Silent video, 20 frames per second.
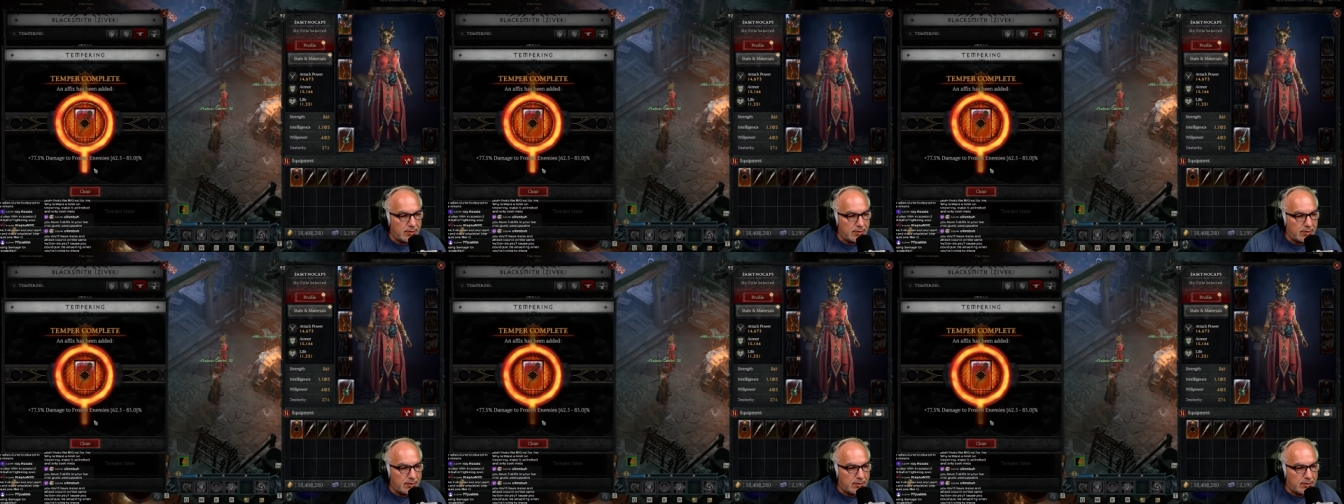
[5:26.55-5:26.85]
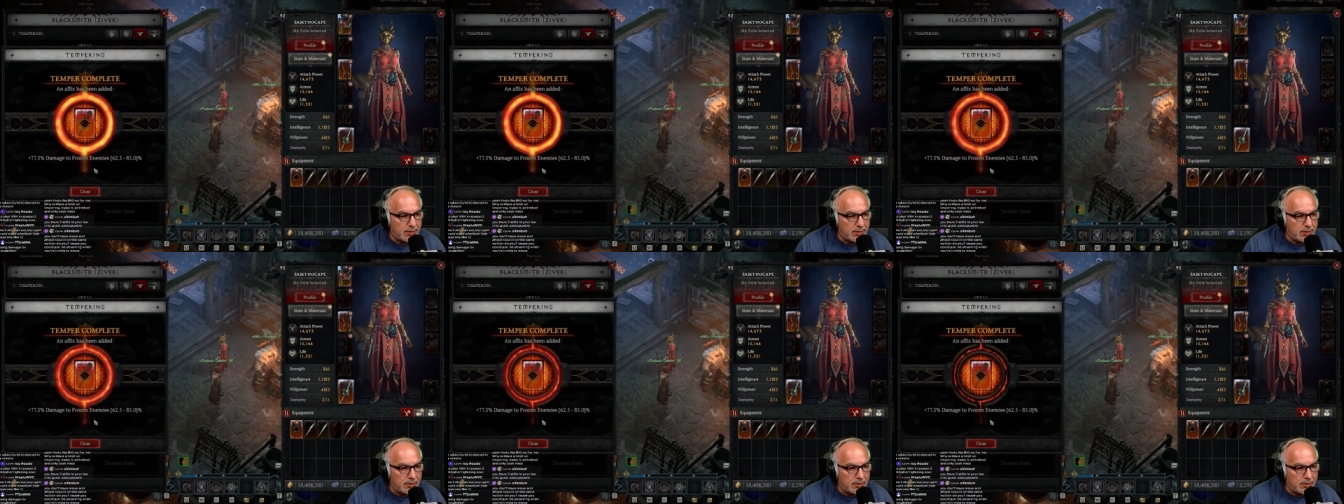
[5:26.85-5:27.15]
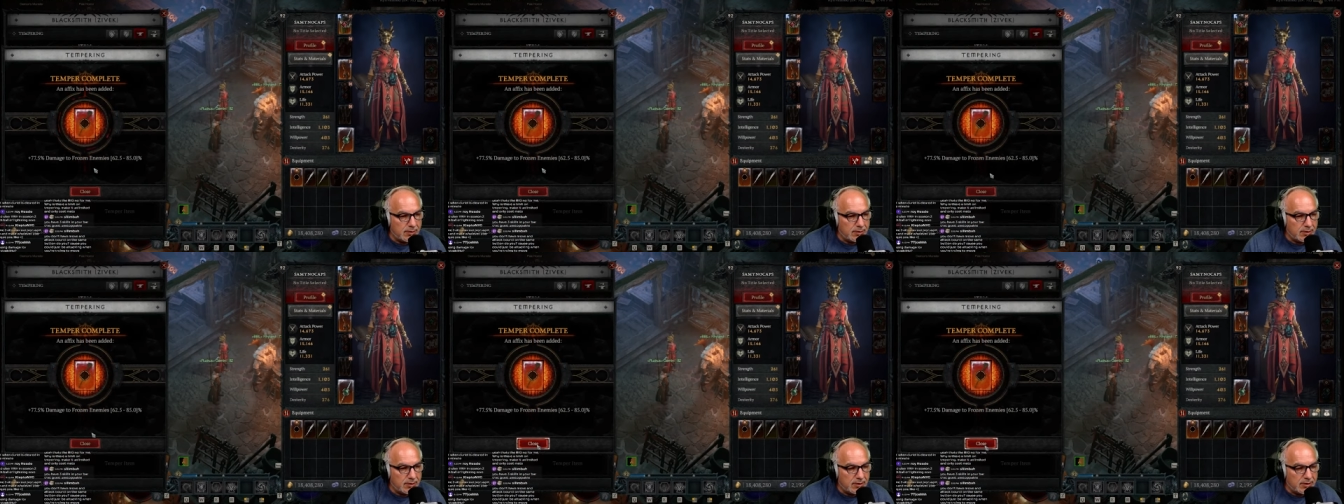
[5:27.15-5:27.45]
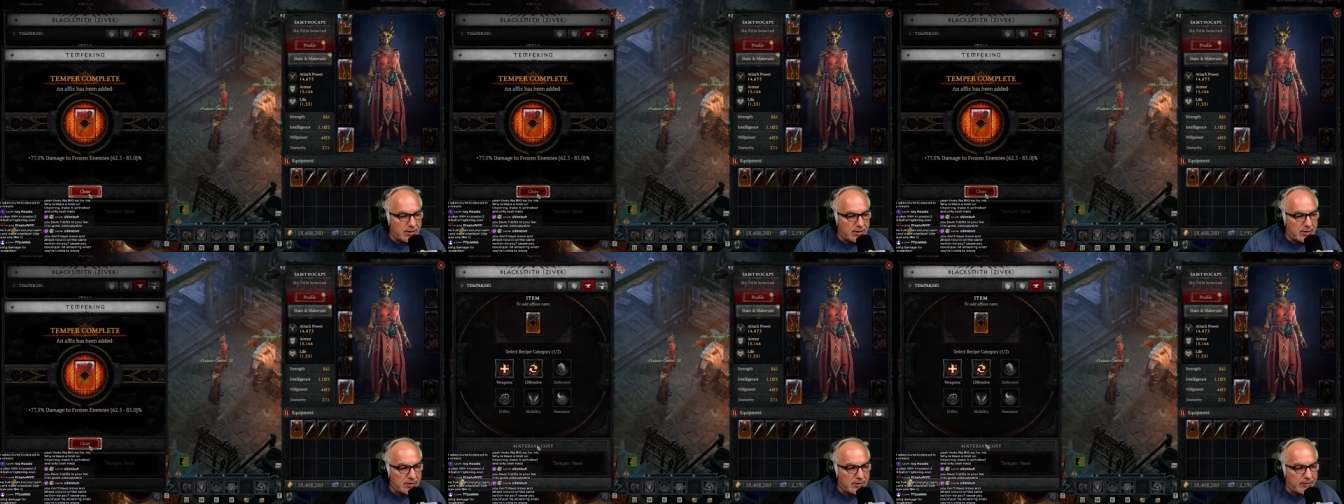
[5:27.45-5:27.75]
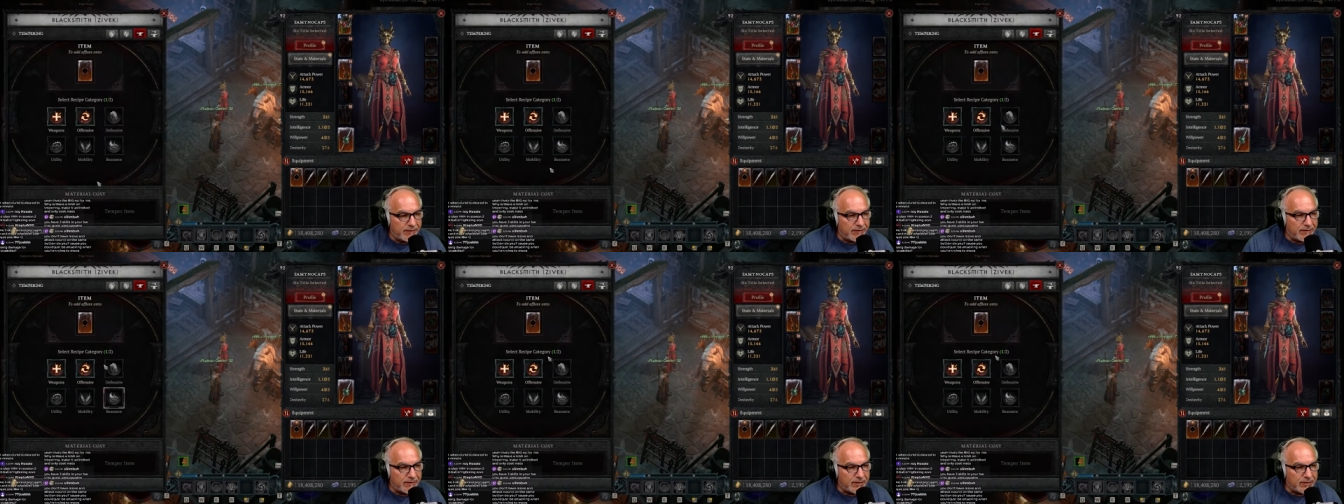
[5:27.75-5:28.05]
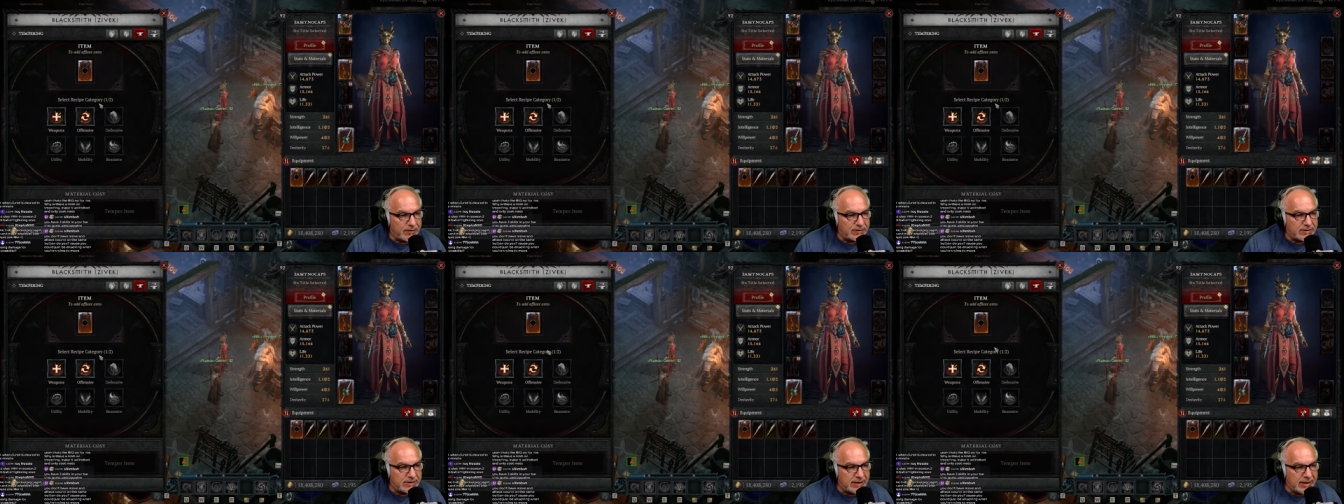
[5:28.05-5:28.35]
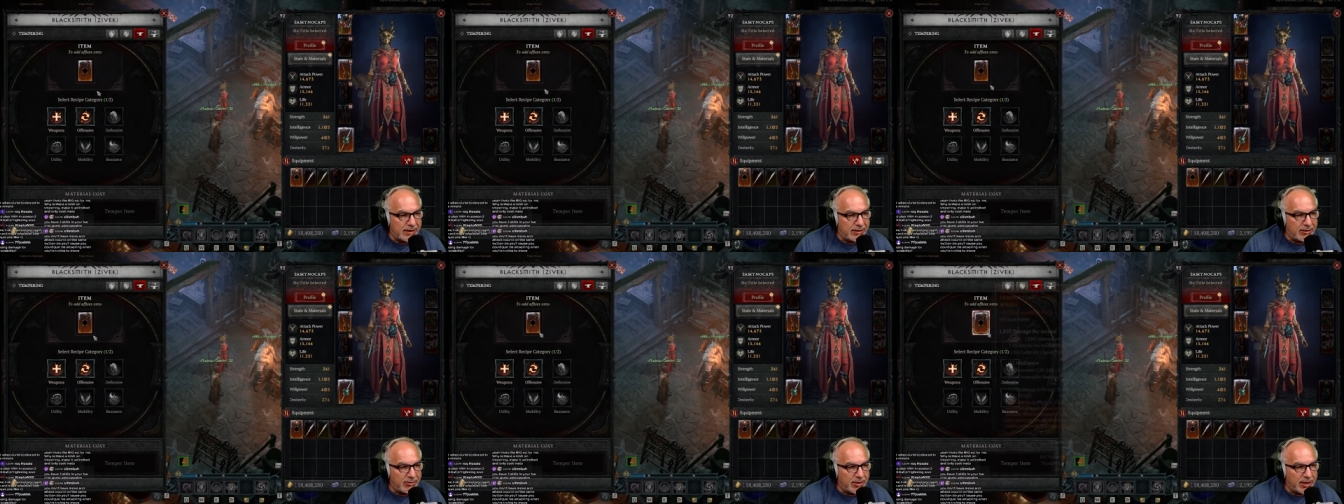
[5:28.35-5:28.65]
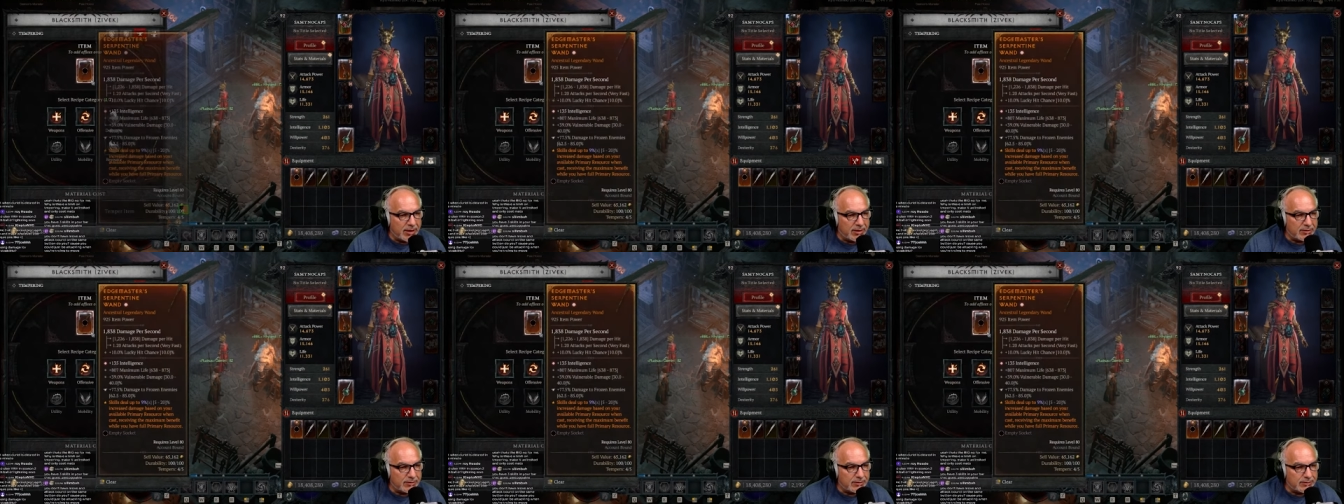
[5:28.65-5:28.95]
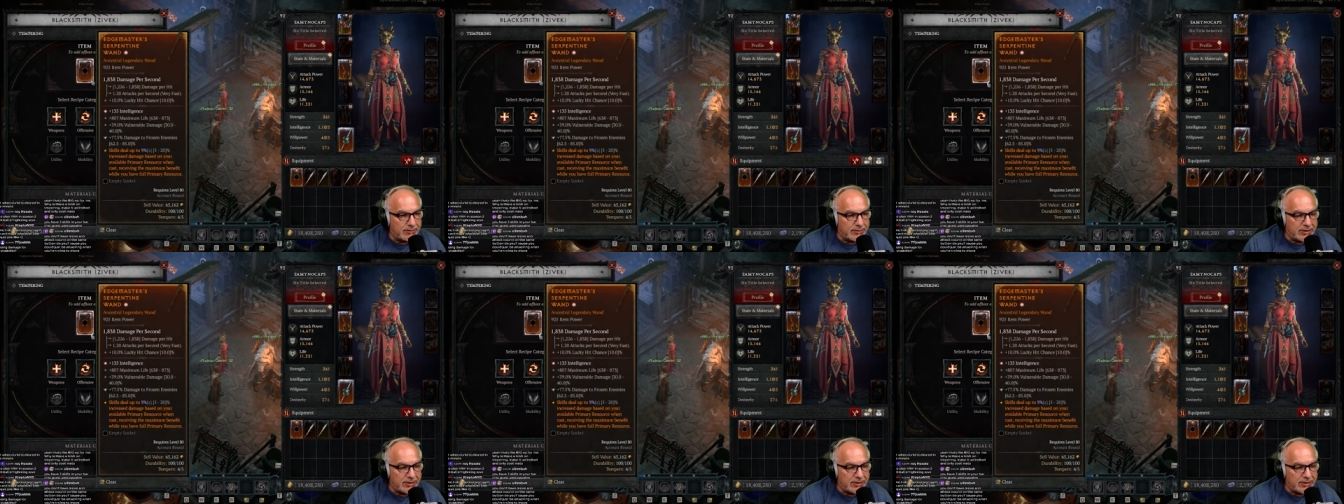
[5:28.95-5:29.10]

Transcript: and you're re-rolling the affix